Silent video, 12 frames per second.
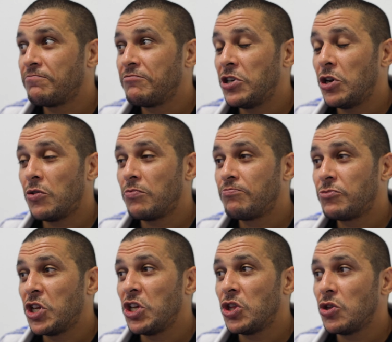you know,
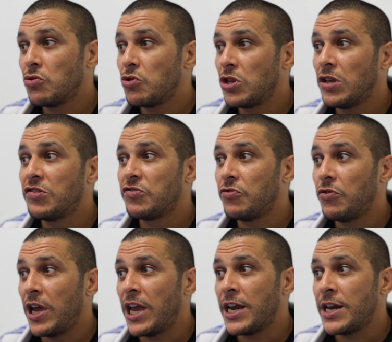teaching jiu-jitsu
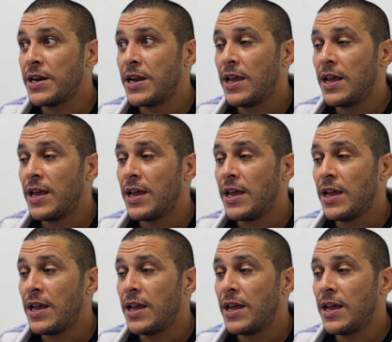and,